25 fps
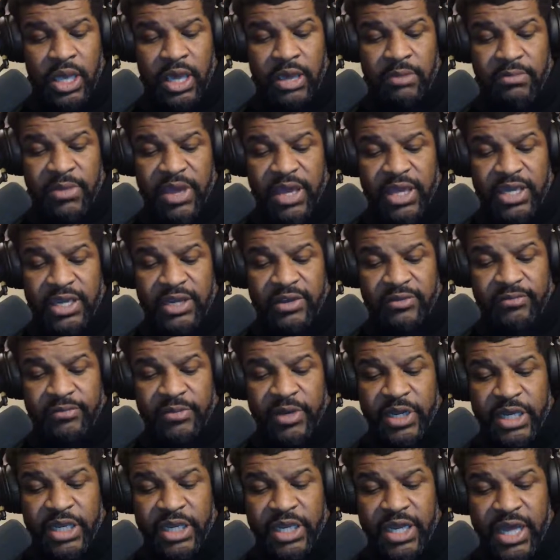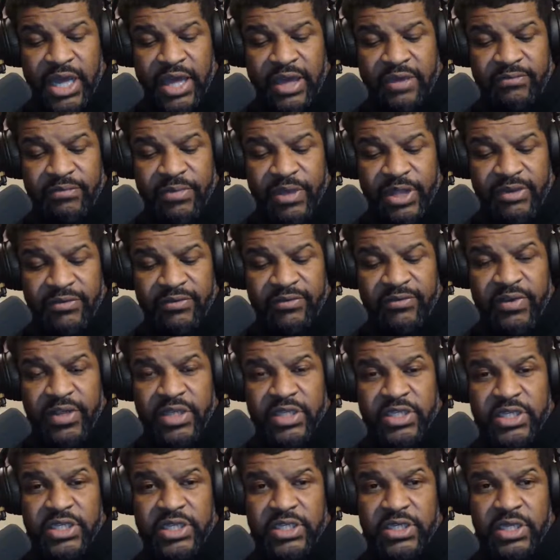and make enough money to have
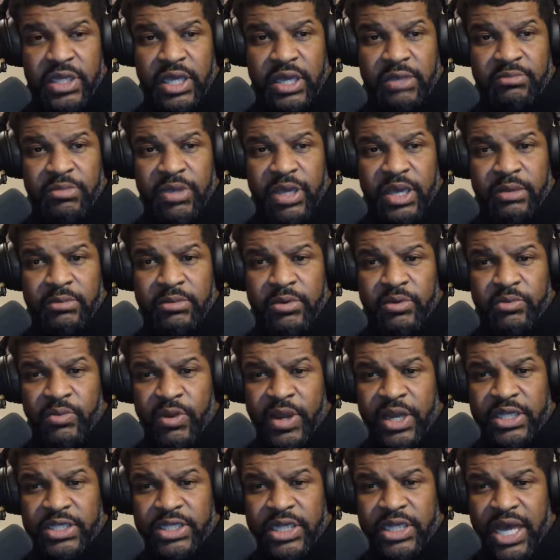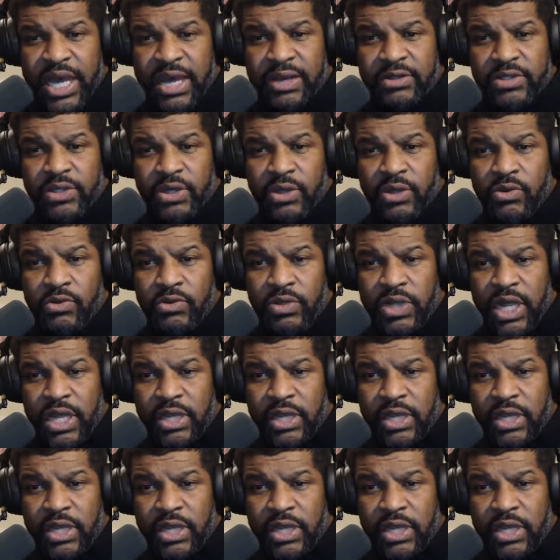benefits and be able to raise a household,